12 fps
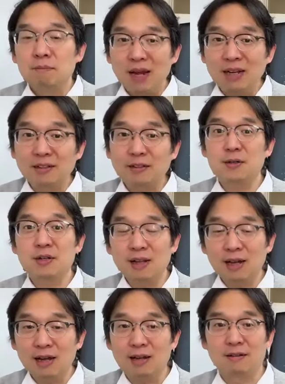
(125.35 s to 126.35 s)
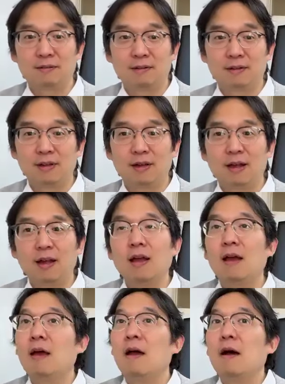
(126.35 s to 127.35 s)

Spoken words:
matters a lot. Okay,